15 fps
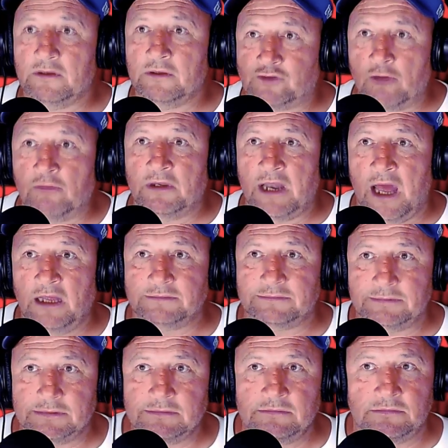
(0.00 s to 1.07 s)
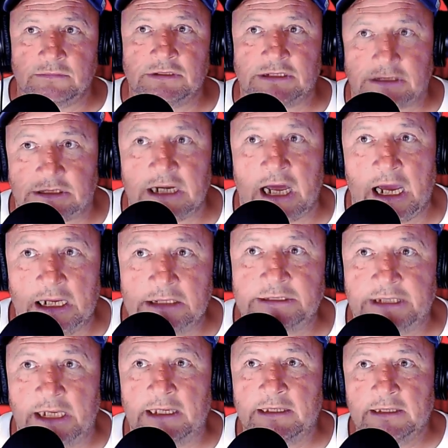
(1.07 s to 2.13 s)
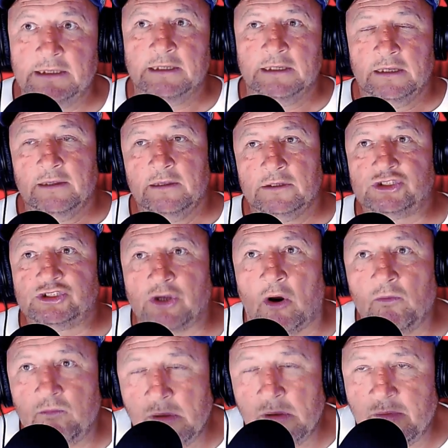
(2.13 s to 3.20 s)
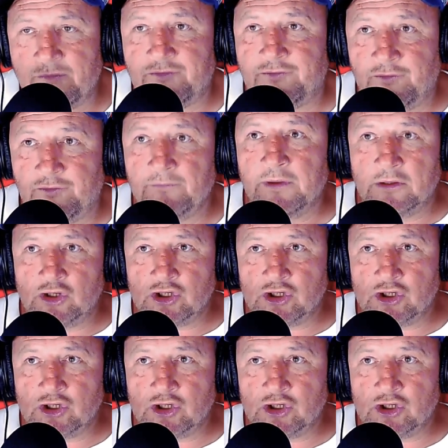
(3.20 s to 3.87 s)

doing that, it grinds you. Yeah. So we were we were